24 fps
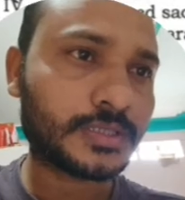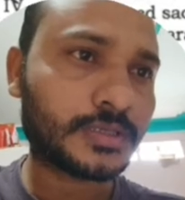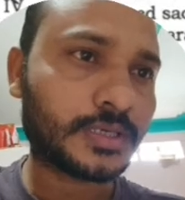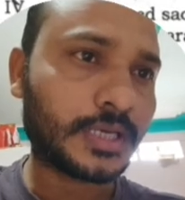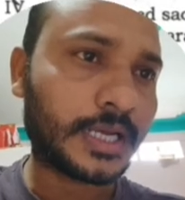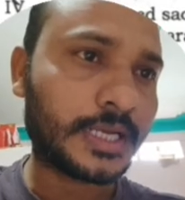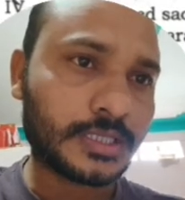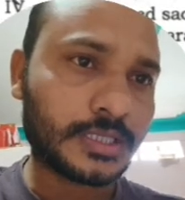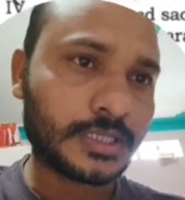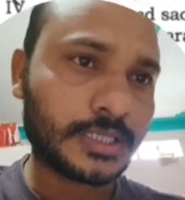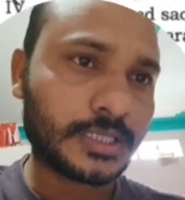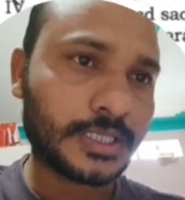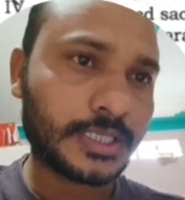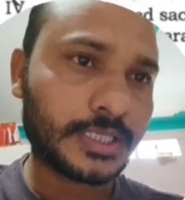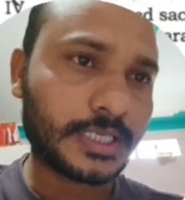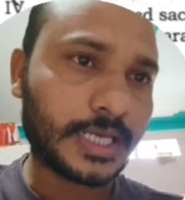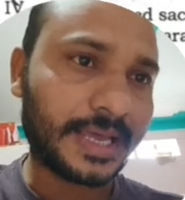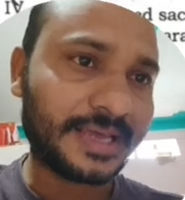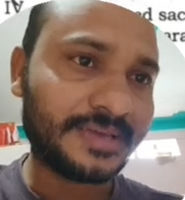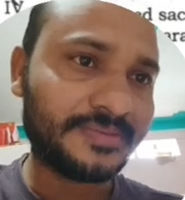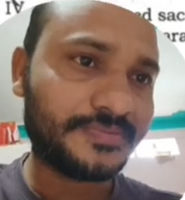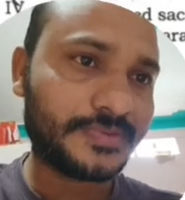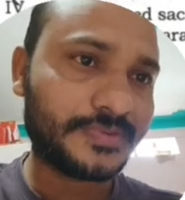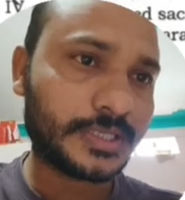And here I
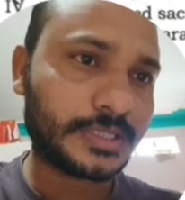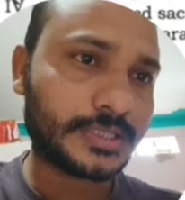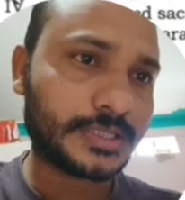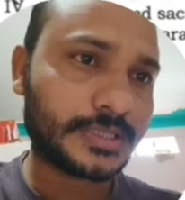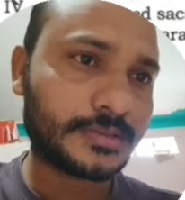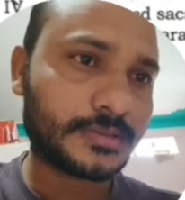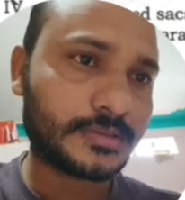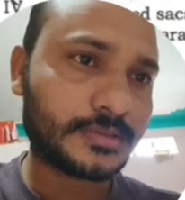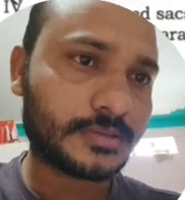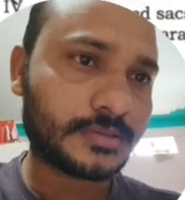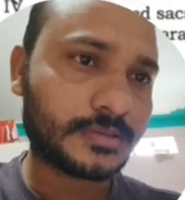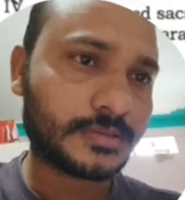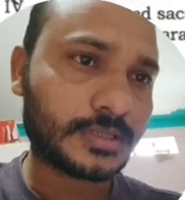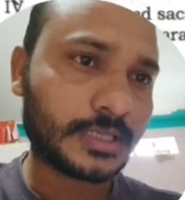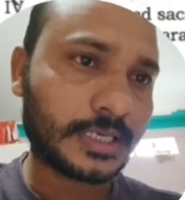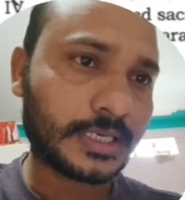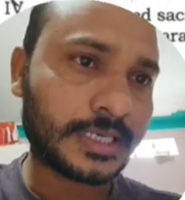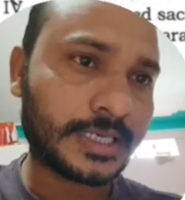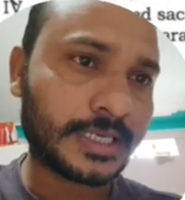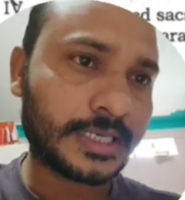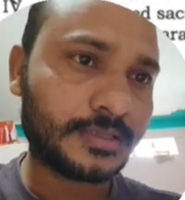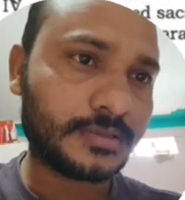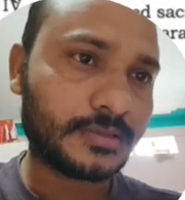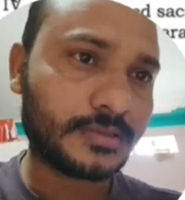phase
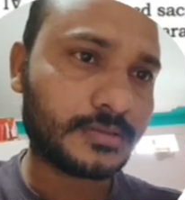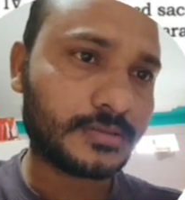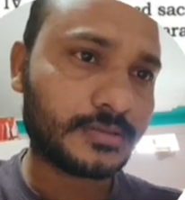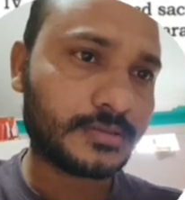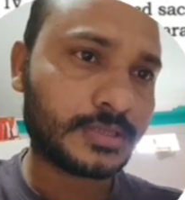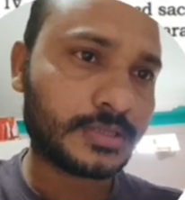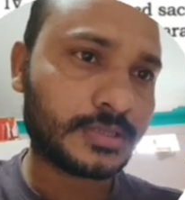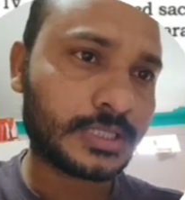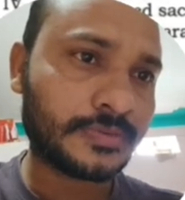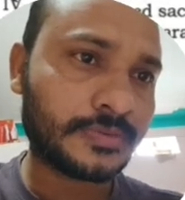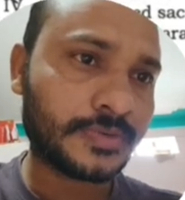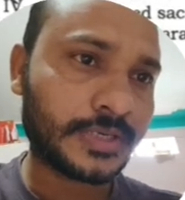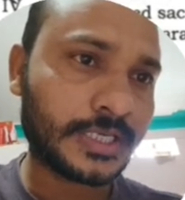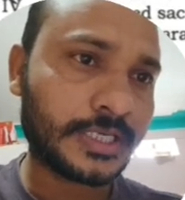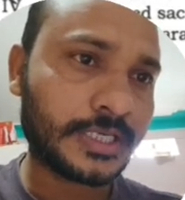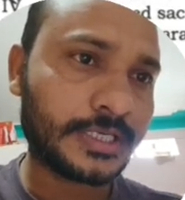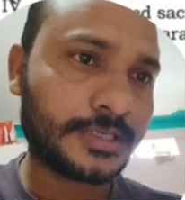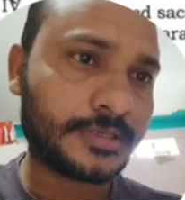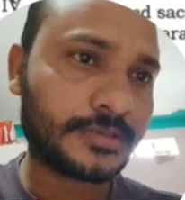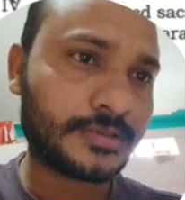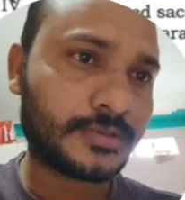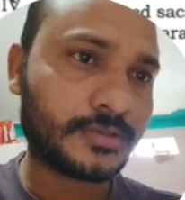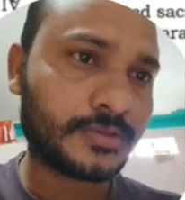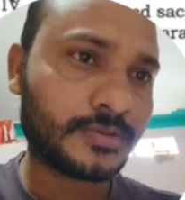again divided
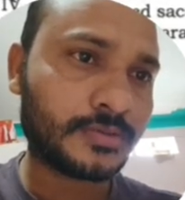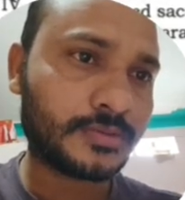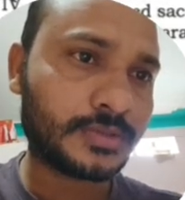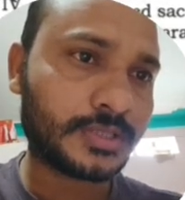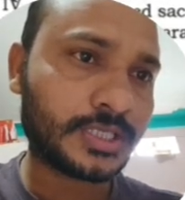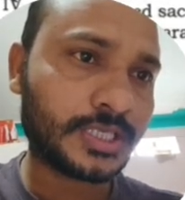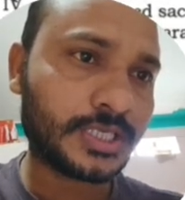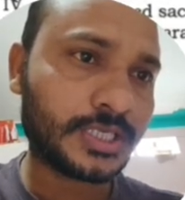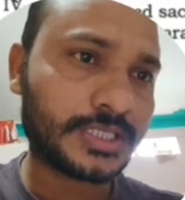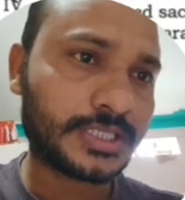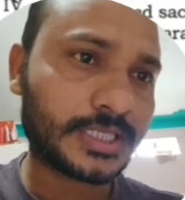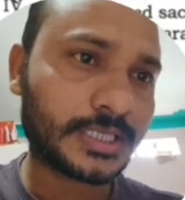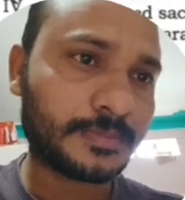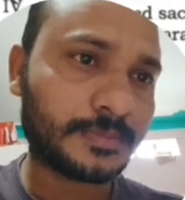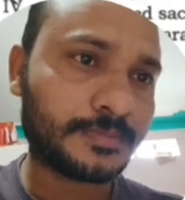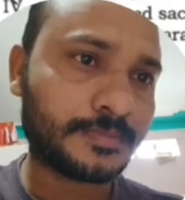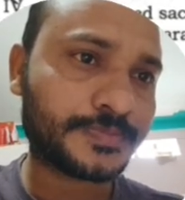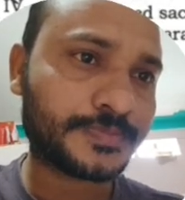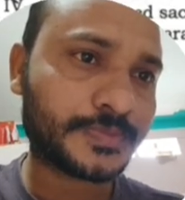into three sub.